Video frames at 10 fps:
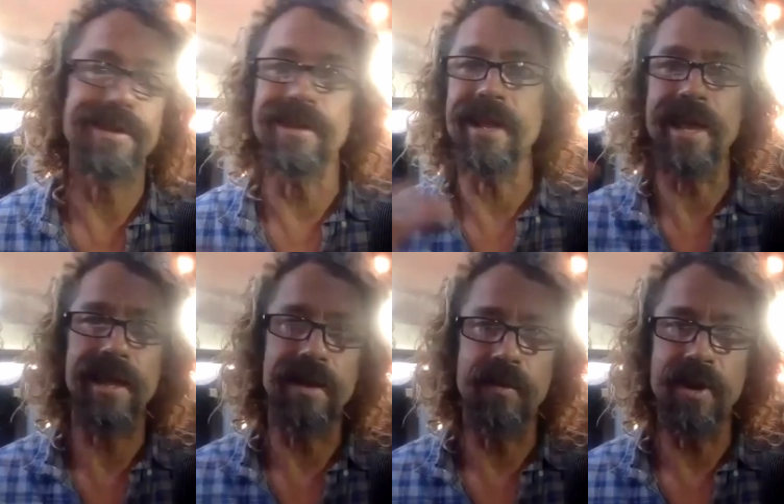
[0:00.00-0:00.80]

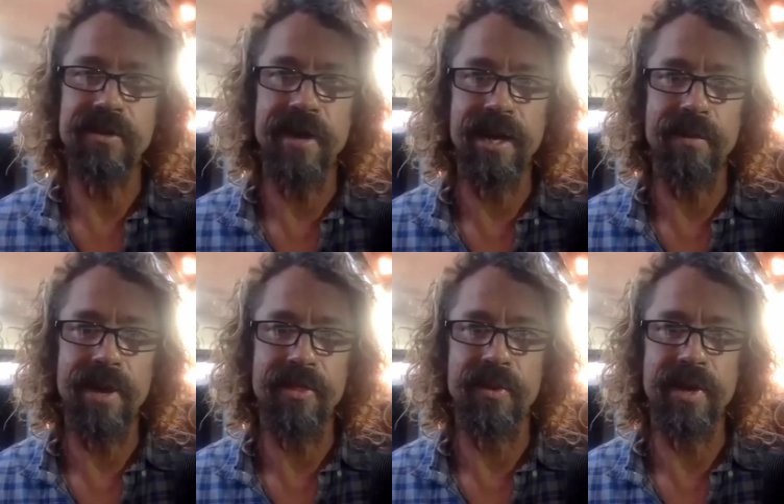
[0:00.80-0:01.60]
today. We're not talking
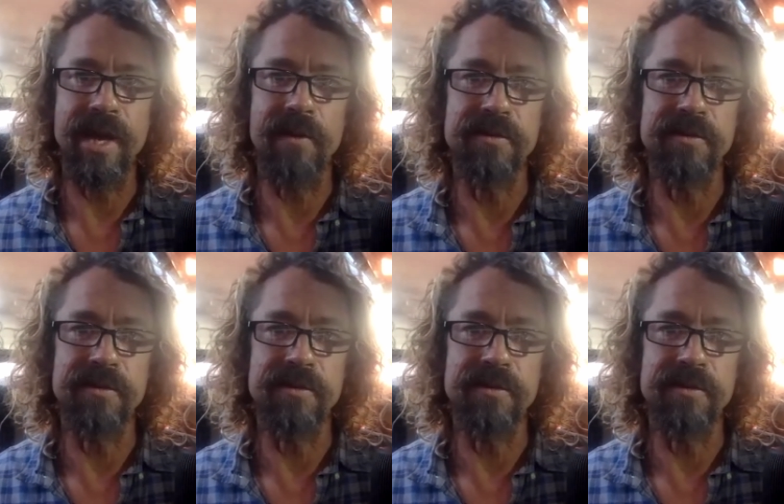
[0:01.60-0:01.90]
about three hours